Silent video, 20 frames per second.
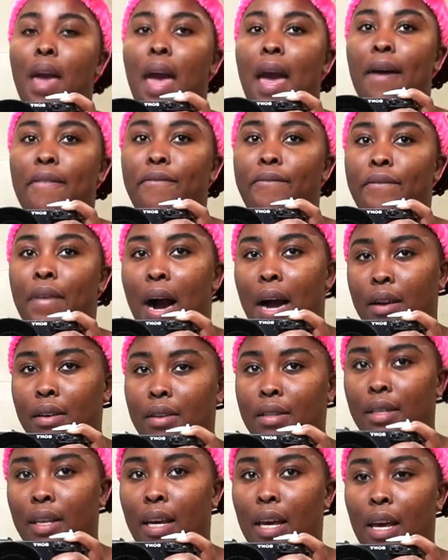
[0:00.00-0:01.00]
and
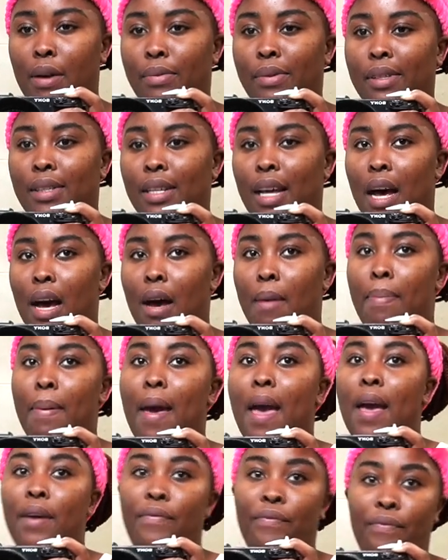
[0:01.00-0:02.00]
finally it was
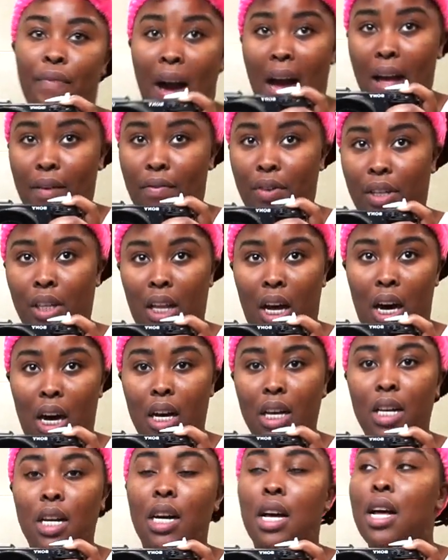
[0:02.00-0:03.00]
up at five
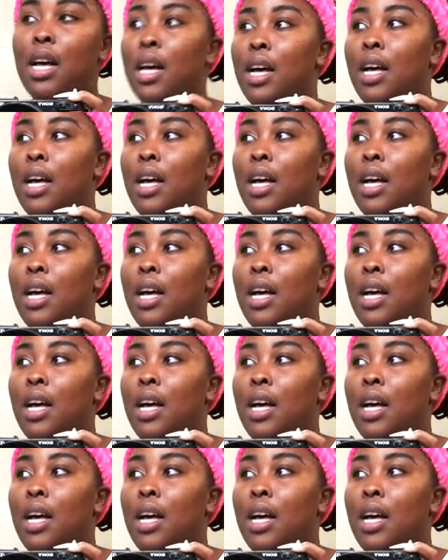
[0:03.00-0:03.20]
o'clock.